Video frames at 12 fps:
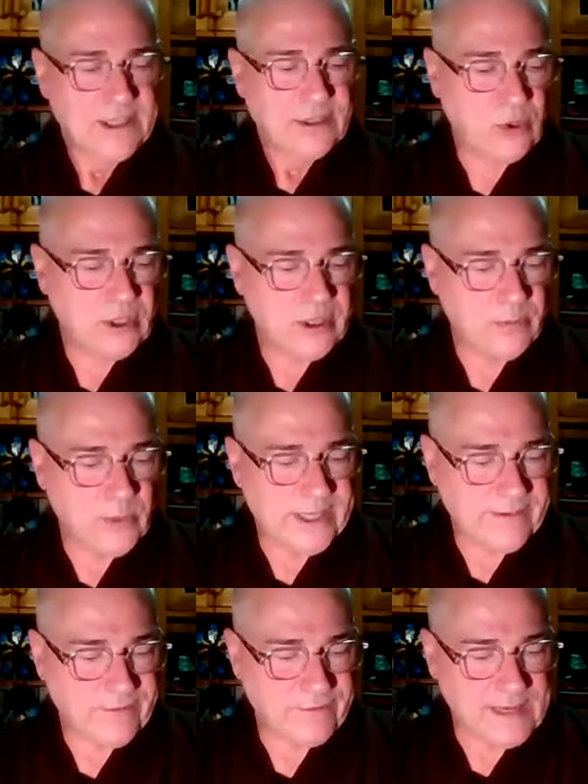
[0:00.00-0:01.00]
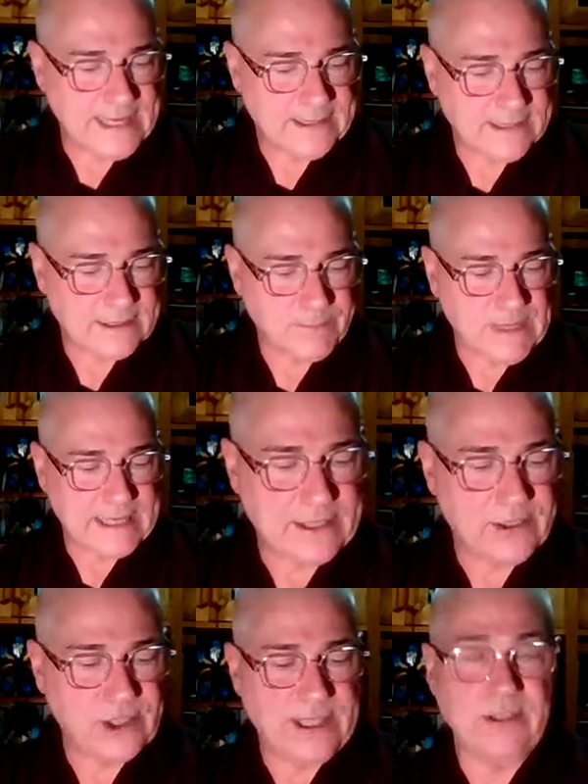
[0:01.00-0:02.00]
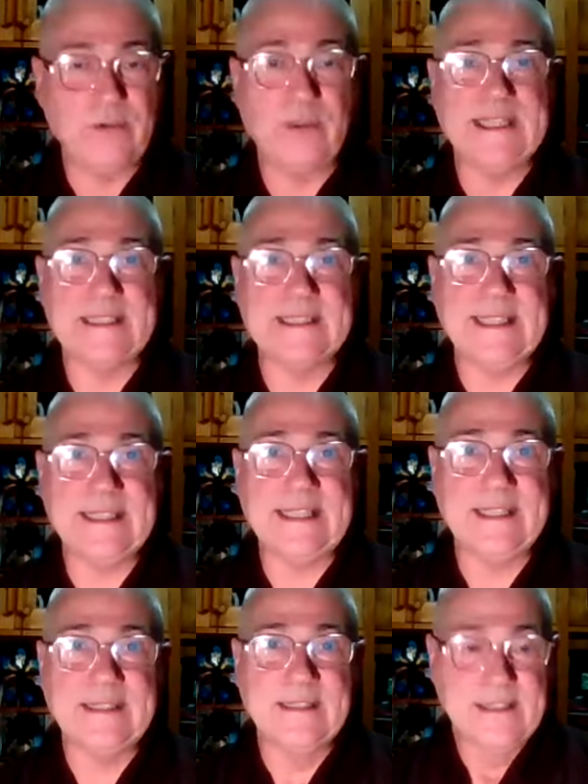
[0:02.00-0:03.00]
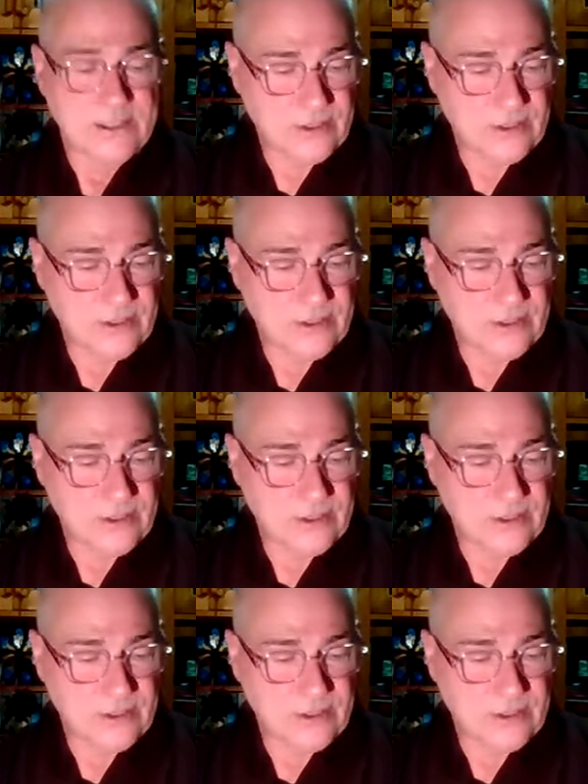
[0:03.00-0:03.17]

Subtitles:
Nor can we find it continually seeking